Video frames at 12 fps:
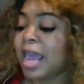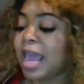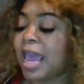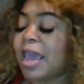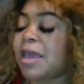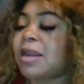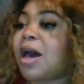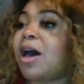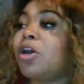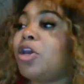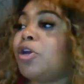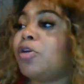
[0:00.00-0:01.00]
And
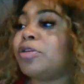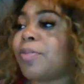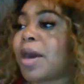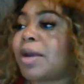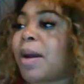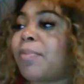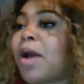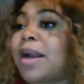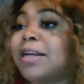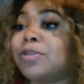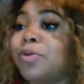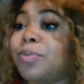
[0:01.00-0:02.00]
a huge amount of my
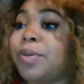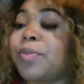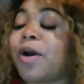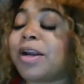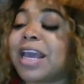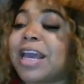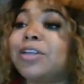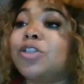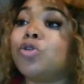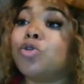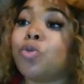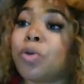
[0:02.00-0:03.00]
products will be marked down
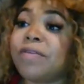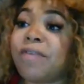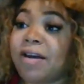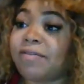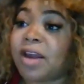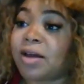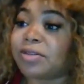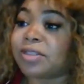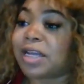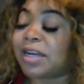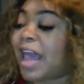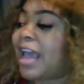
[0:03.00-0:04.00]
to $25
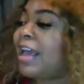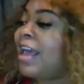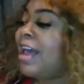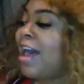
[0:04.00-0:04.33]
that day.